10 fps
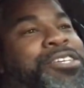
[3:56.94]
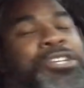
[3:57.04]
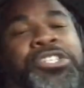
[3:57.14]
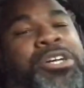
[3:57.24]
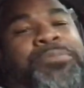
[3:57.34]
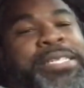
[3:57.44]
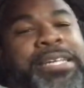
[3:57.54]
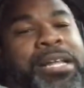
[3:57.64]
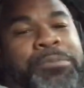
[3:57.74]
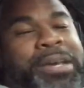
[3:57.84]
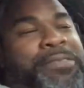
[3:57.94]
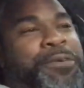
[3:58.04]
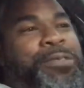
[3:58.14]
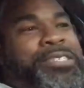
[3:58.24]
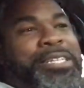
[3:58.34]
you shouldn't be celebrating
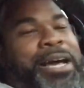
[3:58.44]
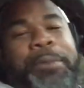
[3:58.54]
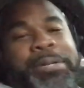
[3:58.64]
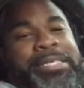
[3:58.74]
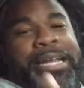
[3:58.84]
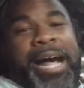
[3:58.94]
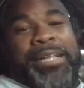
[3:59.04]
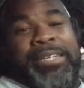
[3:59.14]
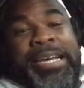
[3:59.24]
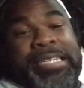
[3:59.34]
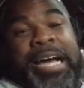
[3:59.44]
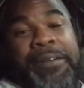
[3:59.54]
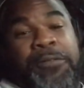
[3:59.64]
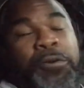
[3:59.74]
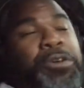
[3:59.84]
Fourth of July because that holiday is
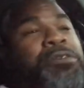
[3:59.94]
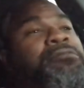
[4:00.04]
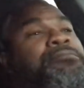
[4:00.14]
not for you.